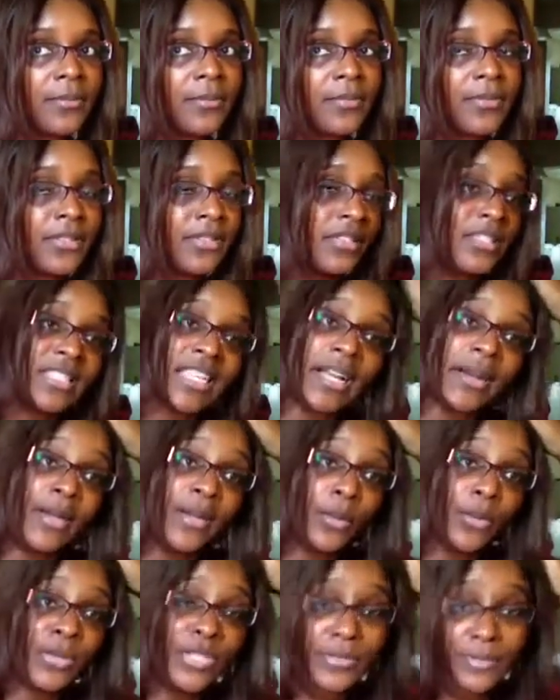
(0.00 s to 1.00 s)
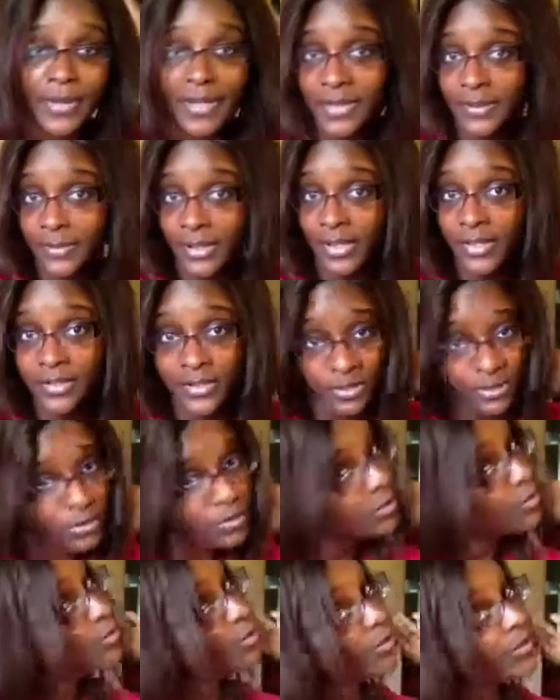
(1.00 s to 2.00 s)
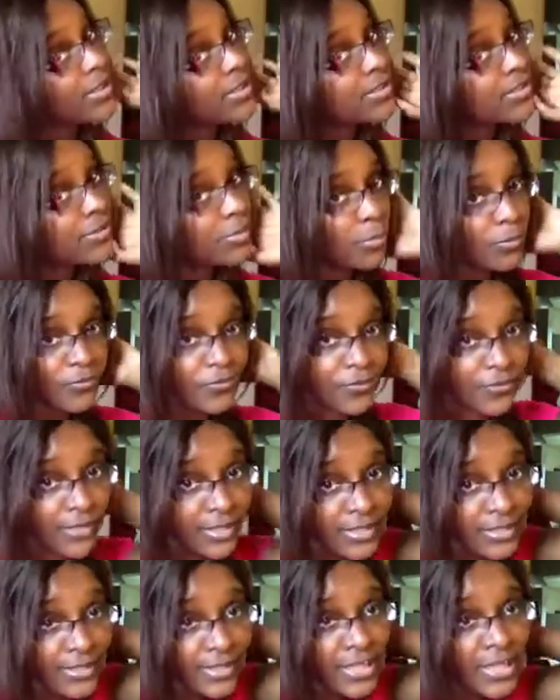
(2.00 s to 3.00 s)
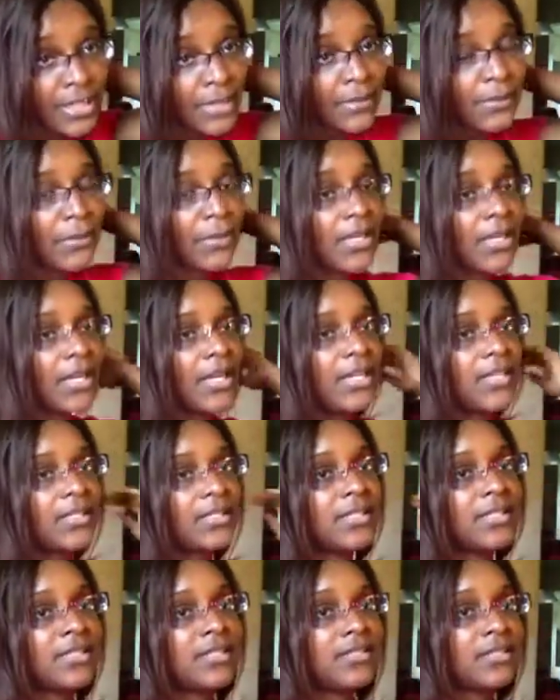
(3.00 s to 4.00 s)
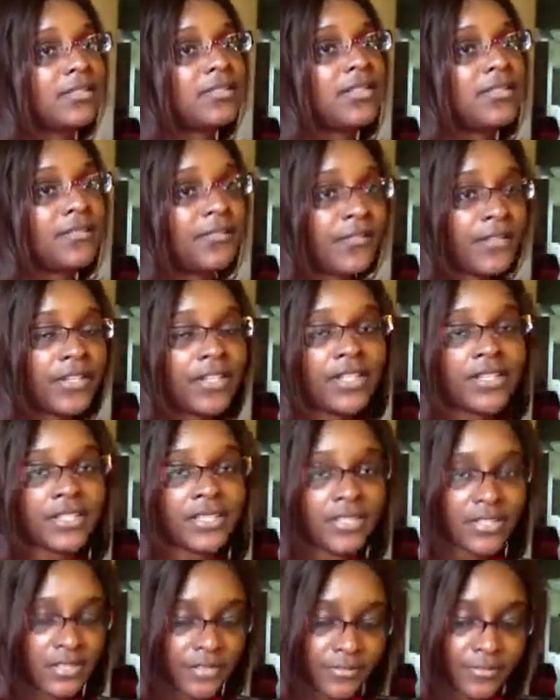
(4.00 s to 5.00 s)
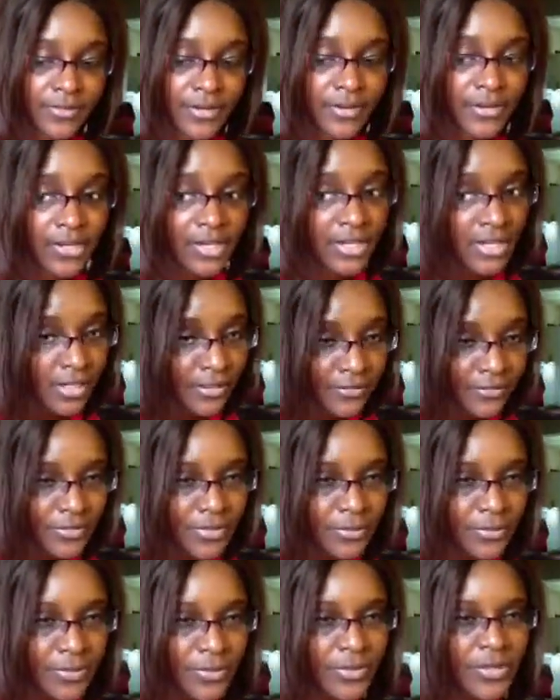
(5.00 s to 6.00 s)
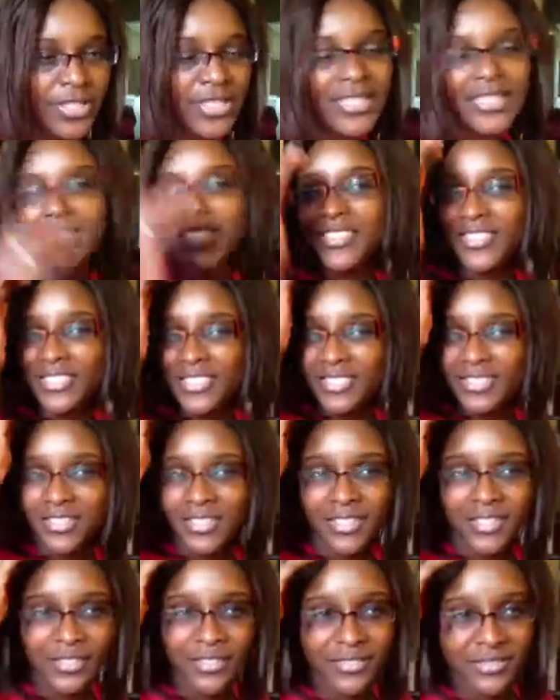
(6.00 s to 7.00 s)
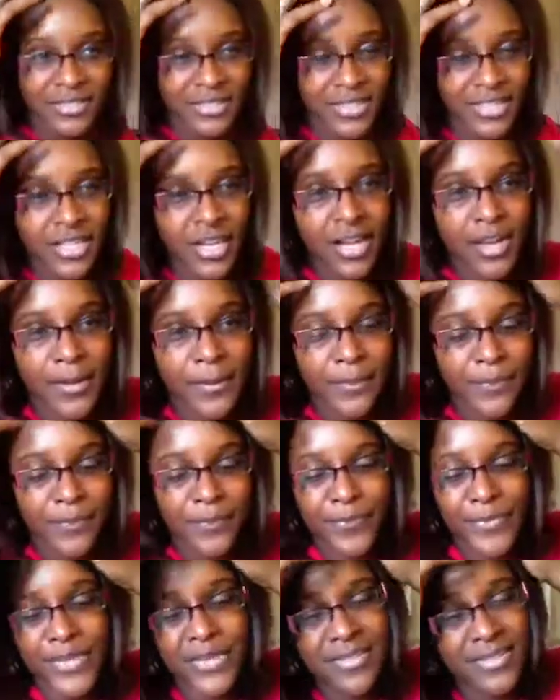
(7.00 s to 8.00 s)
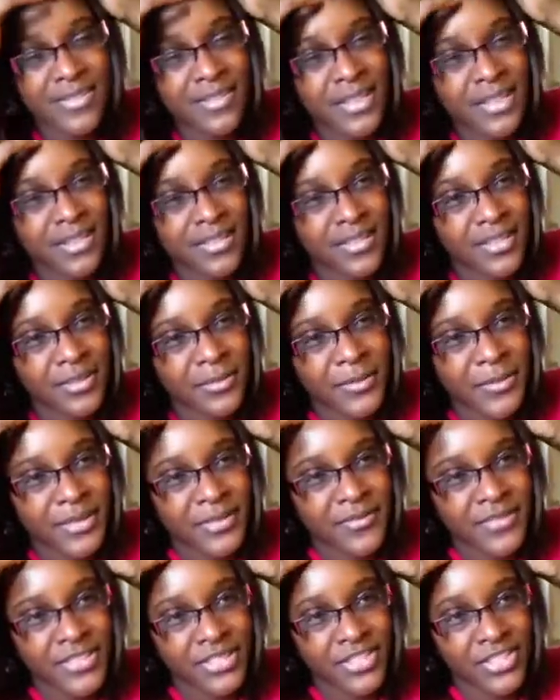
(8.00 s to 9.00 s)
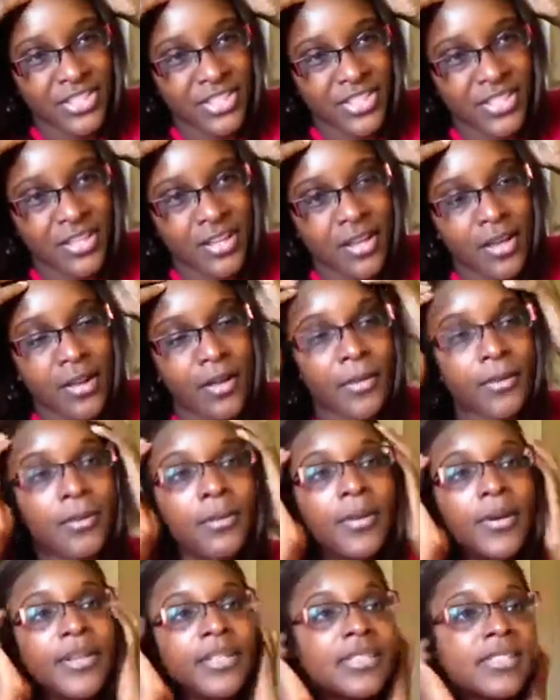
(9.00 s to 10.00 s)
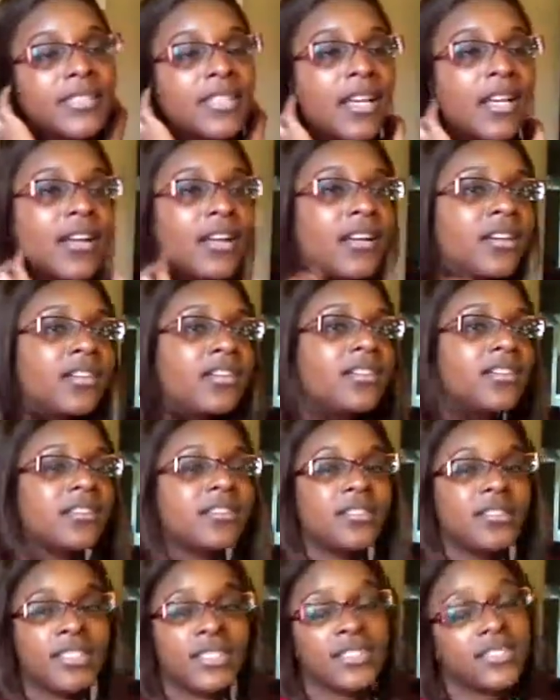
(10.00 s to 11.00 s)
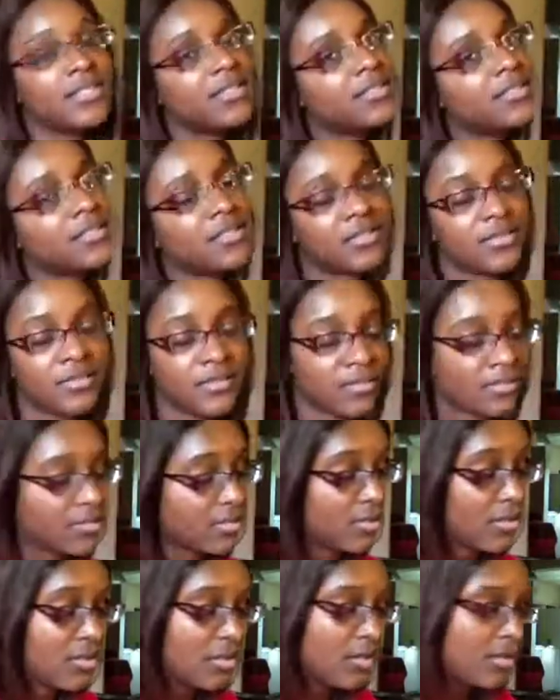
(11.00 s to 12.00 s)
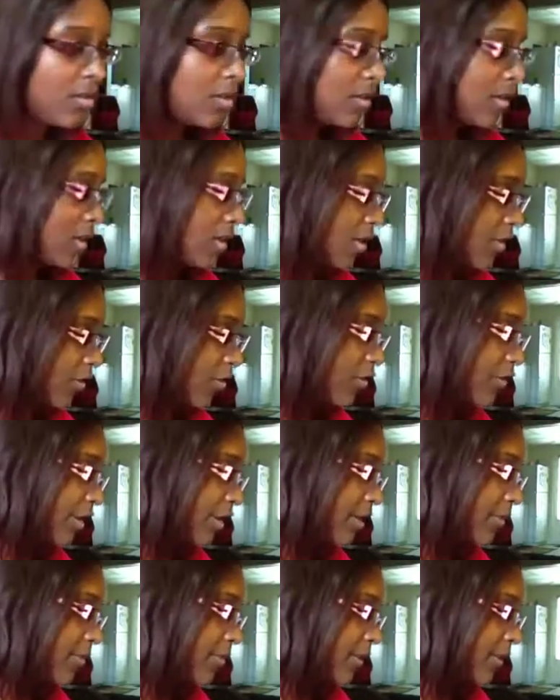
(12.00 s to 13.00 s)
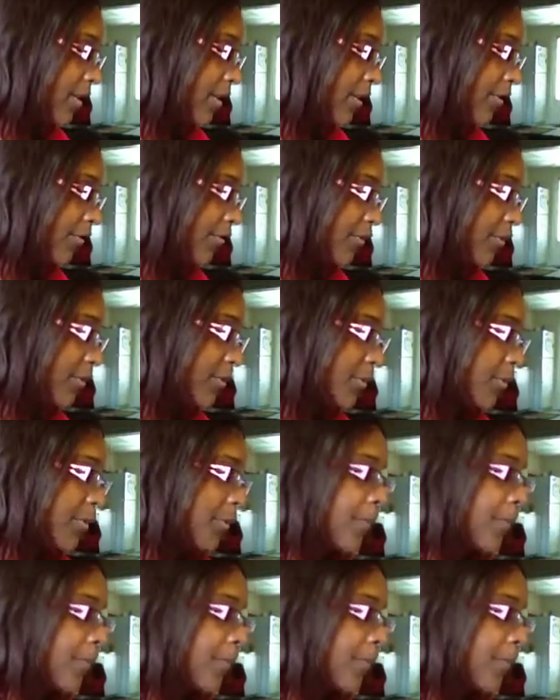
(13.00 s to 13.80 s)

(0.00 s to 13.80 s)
This is how I wish my other 2 wigs fit, because the fit on this is very comfortable. It's just a little bit of itching, but it's incredibly comfortable.